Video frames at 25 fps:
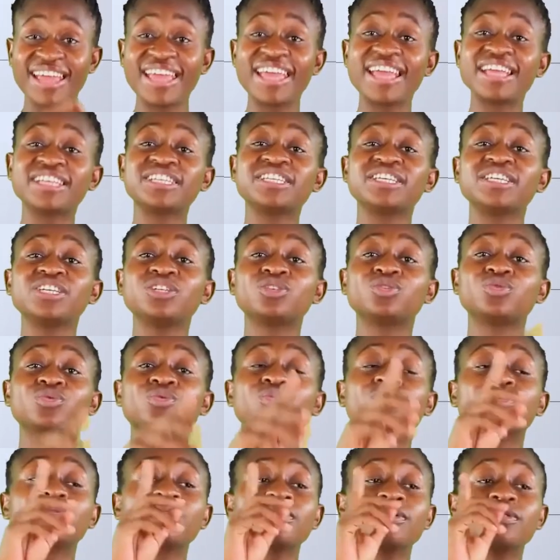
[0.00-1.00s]
and it
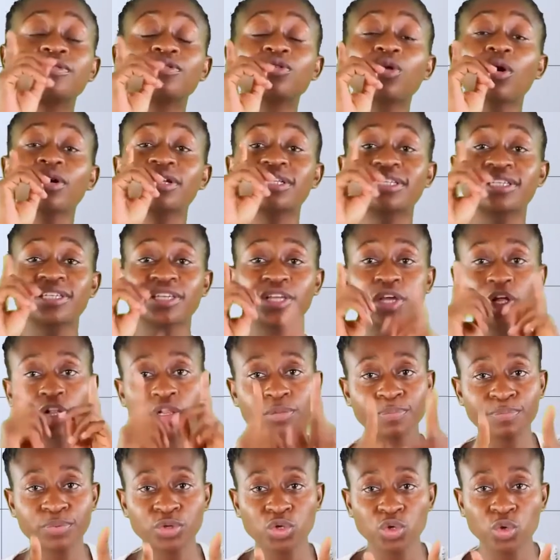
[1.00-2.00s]
will not
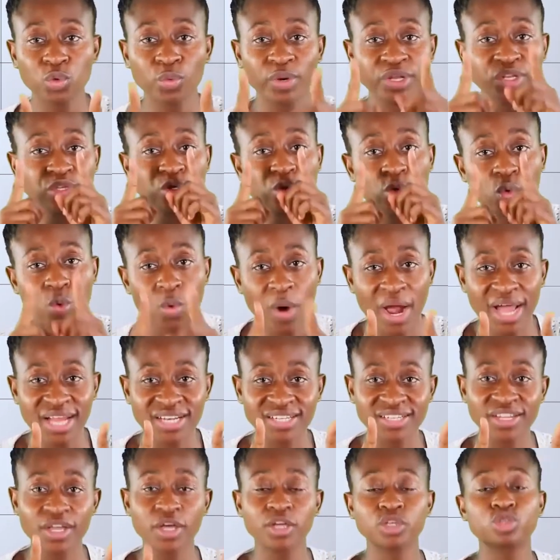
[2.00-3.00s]
help you when you
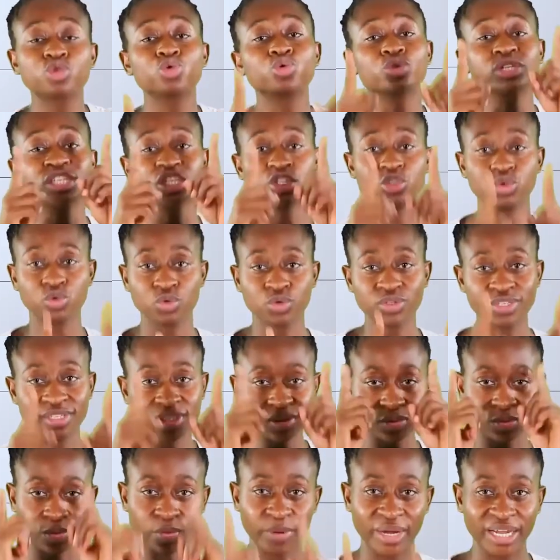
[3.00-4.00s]
want to
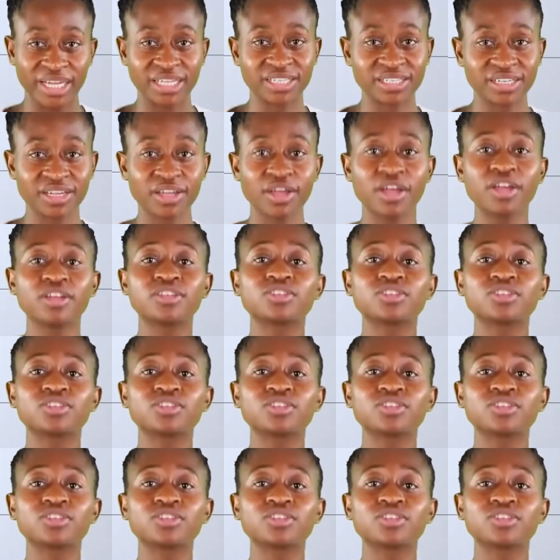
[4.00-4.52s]
reduce weight.